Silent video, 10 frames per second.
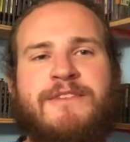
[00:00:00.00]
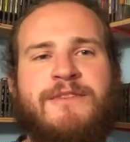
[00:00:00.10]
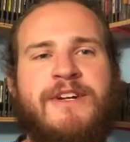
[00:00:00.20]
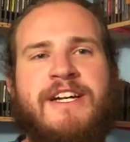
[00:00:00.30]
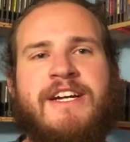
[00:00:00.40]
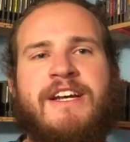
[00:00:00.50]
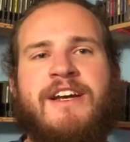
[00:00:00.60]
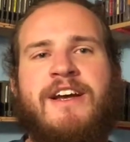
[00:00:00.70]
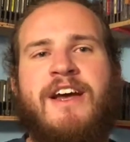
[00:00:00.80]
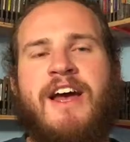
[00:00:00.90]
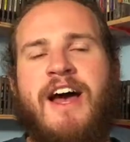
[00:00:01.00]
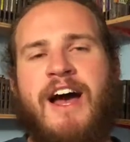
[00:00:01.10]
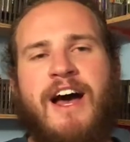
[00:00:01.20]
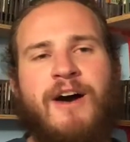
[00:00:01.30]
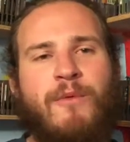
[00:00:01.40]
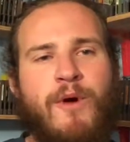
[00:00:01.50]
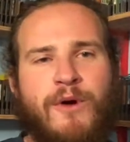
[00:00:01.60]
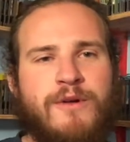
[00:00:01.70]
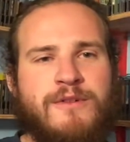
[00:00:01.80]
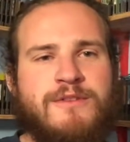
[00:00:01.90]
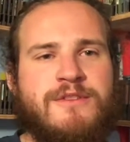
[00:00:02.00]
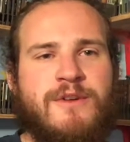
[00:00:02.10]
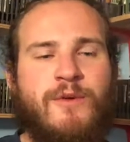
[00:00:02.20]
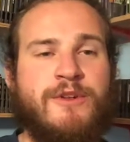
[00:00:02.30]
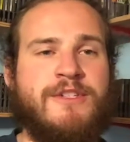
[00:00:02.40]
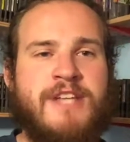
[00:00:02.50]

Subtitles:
different worlds or